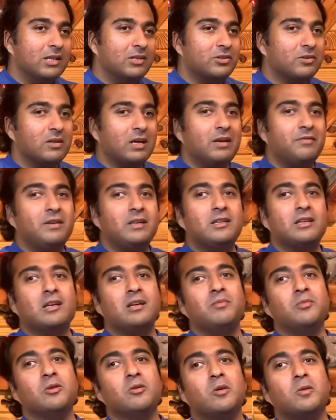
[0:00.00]
And so every
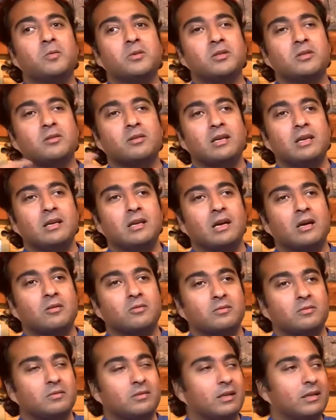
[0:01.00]
time you're always looking
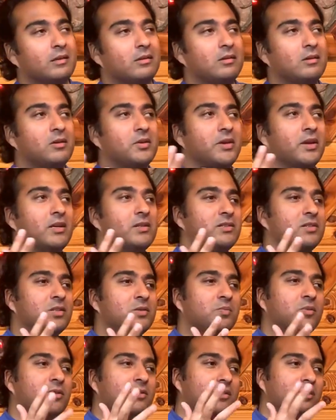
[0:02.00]
out like, okay, is
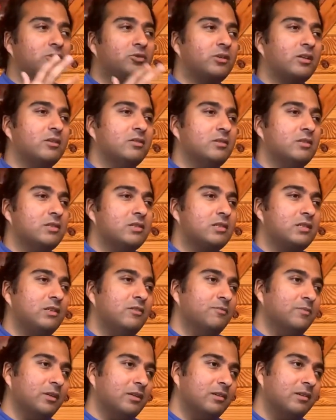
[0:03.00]
this person trying to
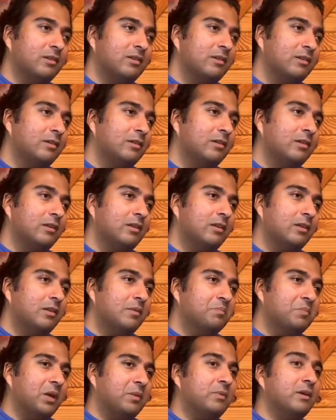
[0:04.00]
deceive me?
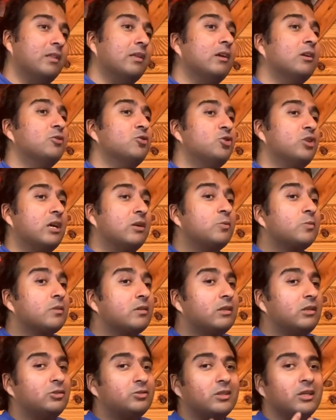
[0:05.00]
Maybe they're
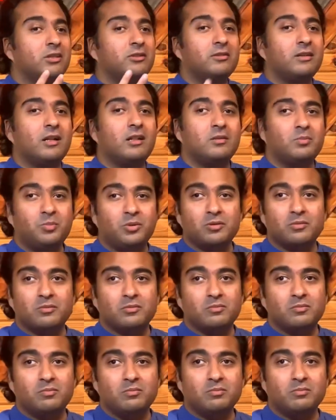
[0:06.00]
genuinely trying to help
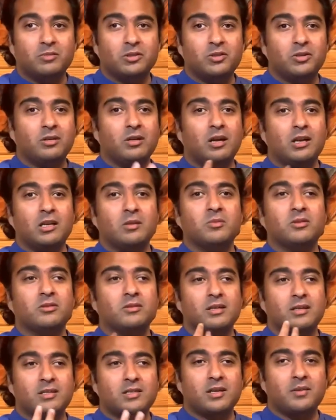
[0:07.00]
you, but you're not
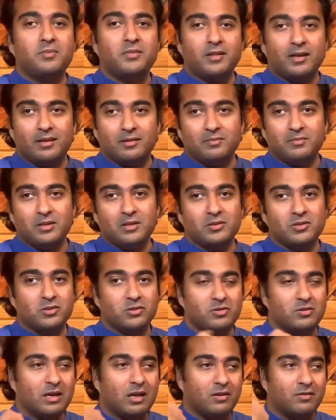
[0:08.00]
able to accept that
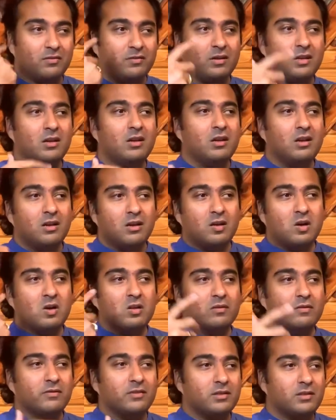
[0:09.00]
because you have
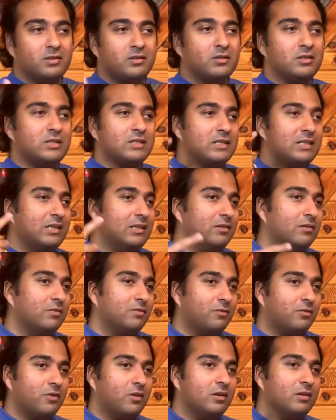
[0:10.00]
all of this deceit
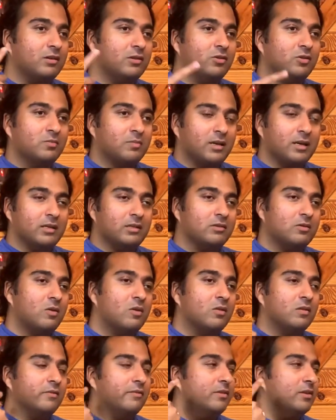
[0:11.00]
and fraud in your mind,
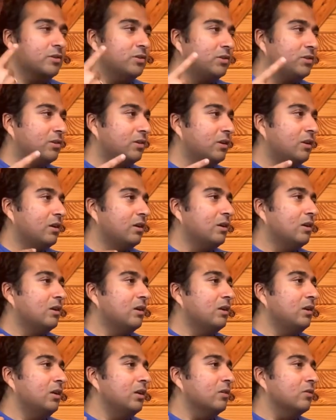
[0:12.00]
all of this,
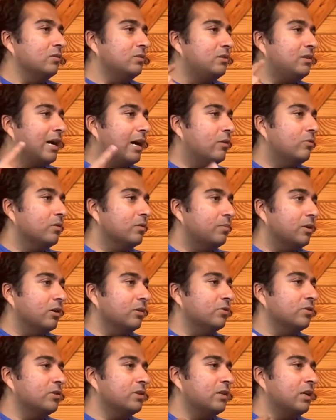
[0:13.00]
you know, doubt
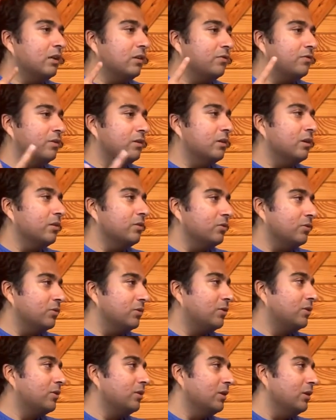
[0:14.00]
about yourself and
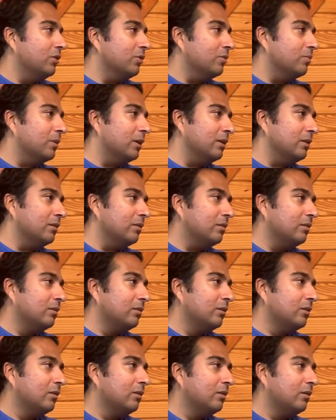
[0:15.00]
others in your mind.